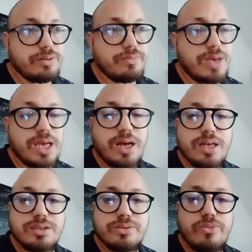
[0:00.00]
make
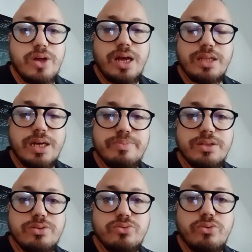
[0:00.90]
us well adapted
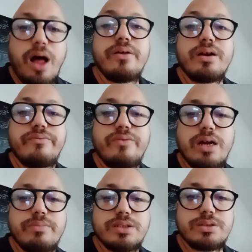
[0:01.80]
to other
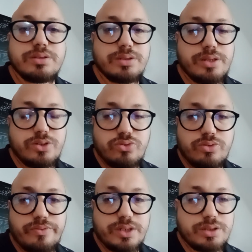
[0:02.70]
environments in this
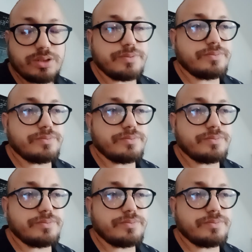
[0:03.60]
universe.